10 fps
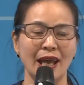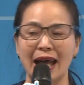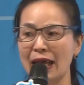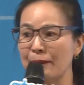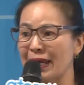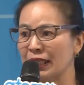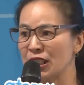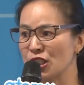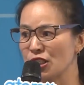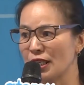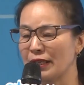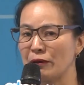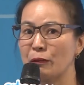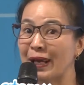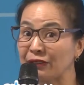I manage
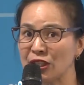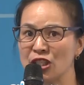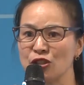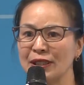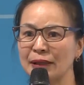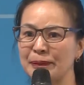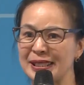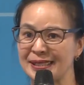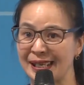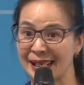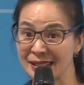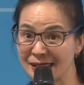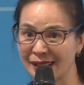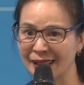one traditional business